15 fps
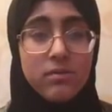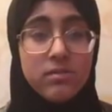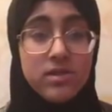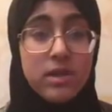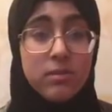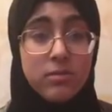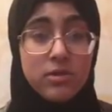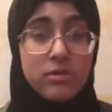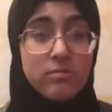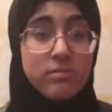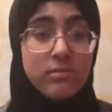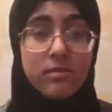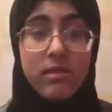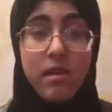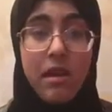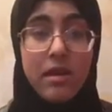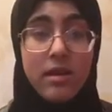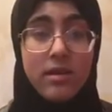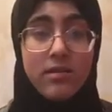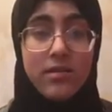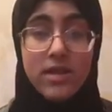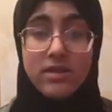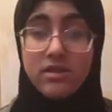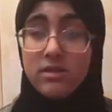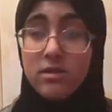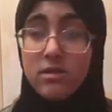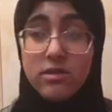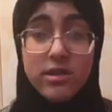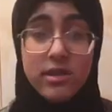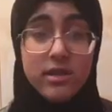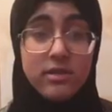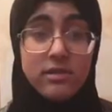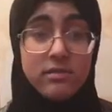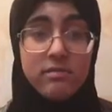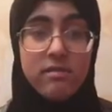Summer, if that's a holiday.